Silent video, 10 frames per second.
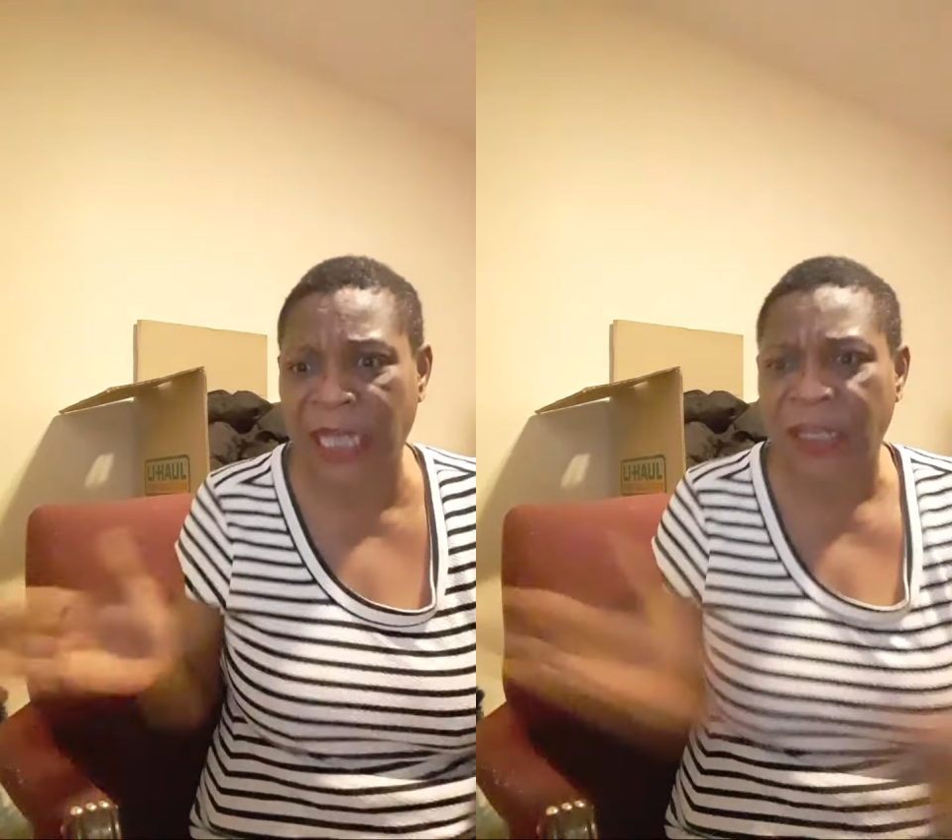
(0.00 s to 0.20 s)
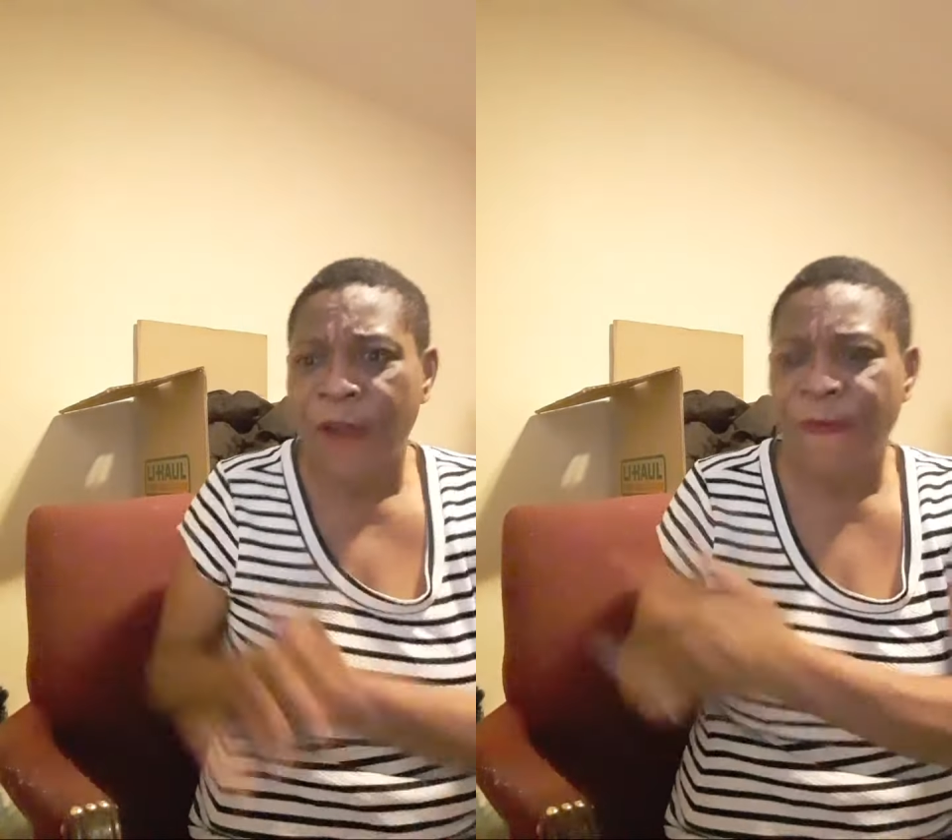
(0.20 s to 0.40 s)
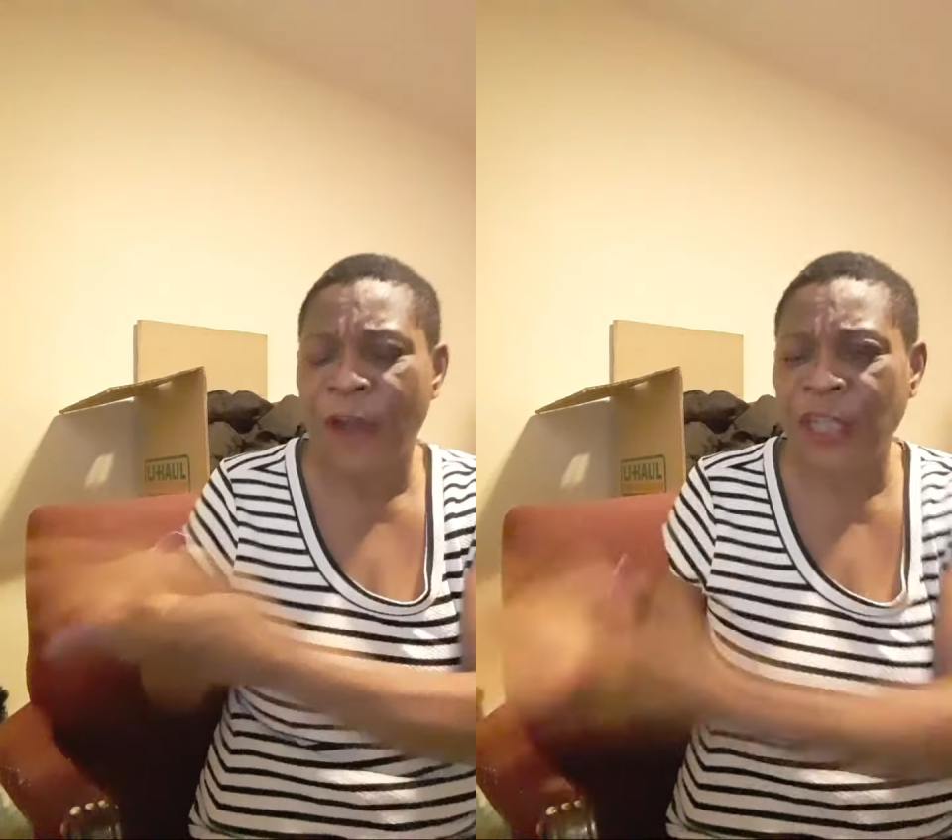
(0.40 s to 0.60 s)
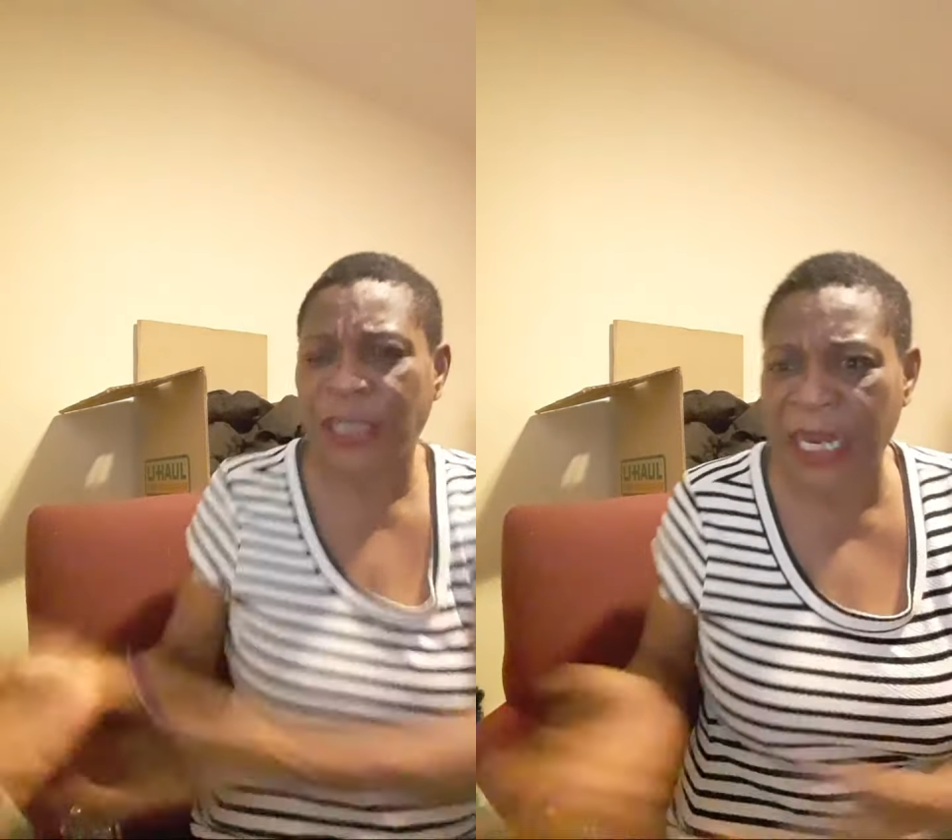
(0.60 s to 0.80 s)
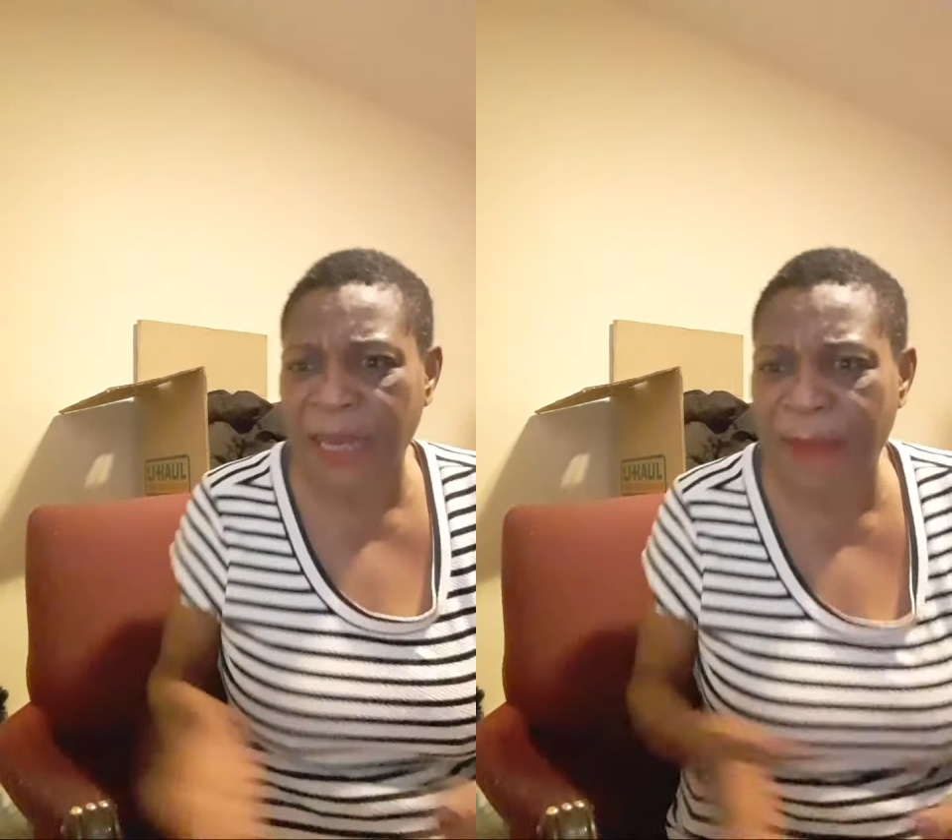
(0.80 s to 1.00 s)
first
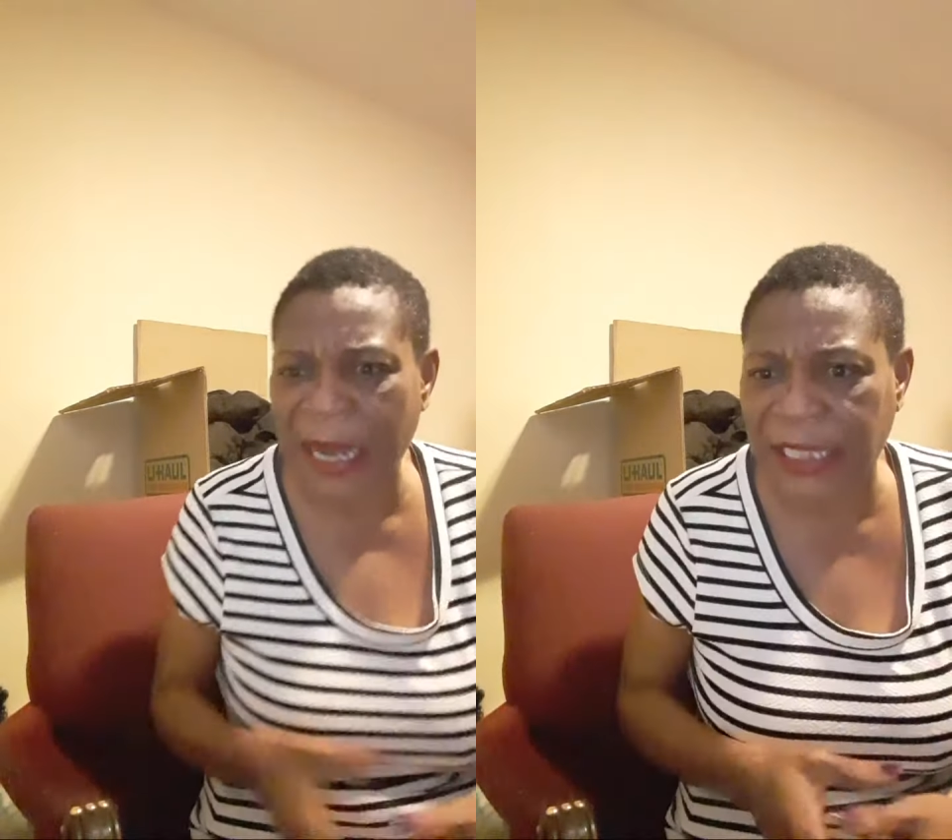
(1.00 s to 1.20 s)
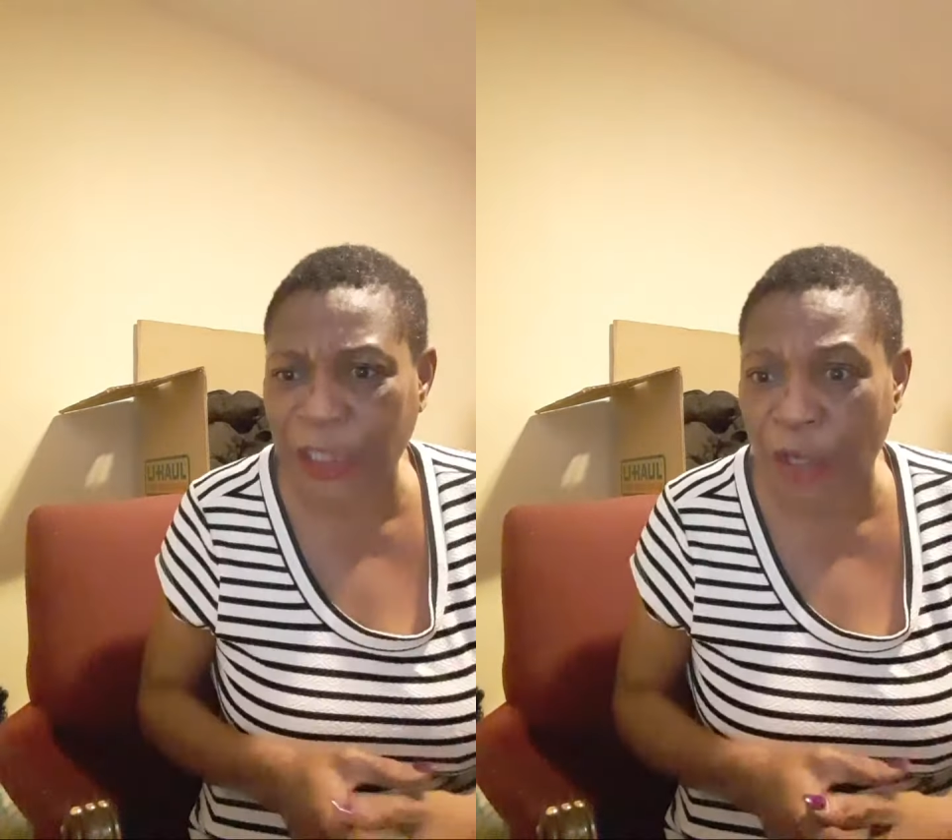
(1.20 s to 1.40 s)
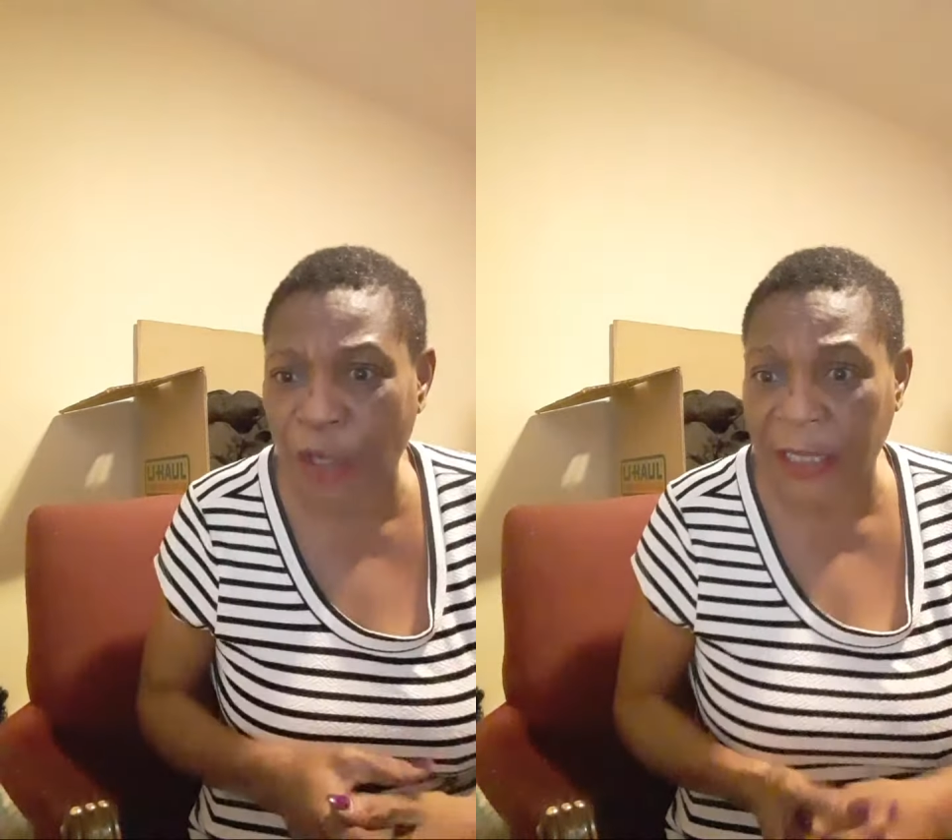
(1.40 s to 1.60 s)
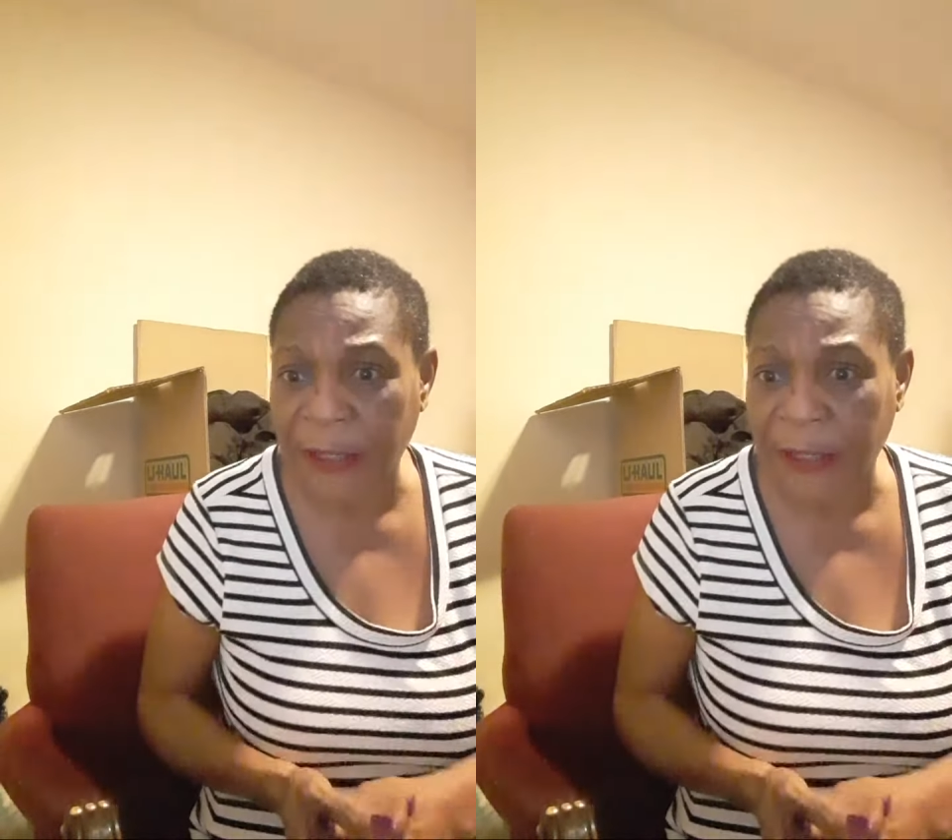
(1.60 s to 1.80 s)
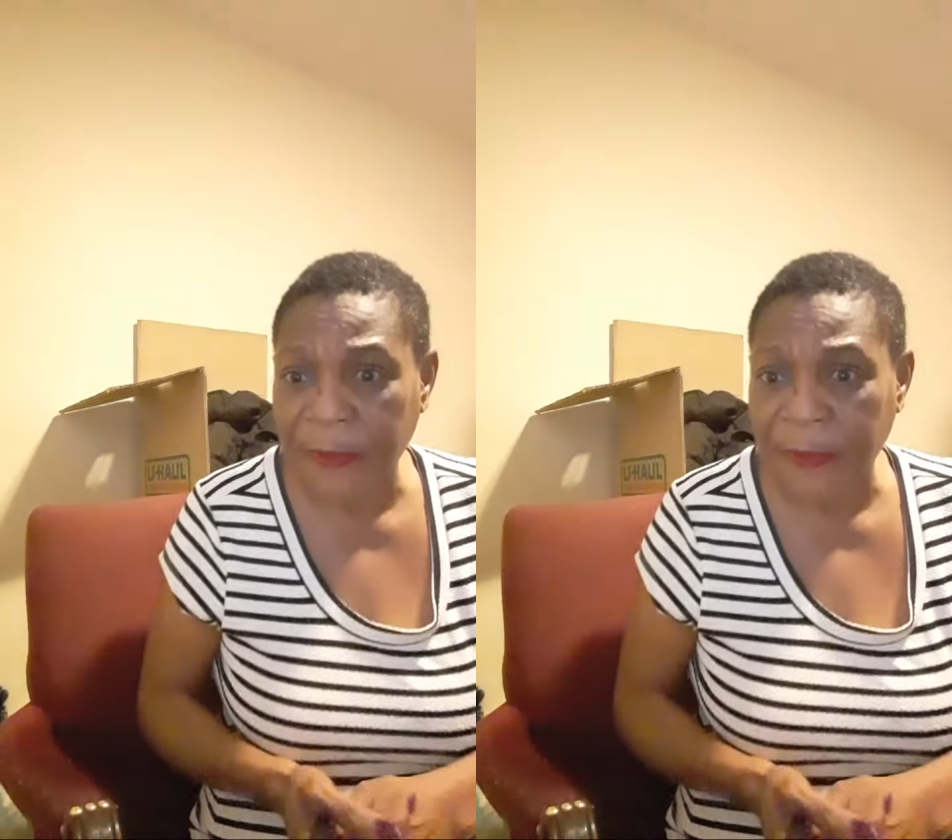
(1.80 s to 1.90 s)
lady back sit on day.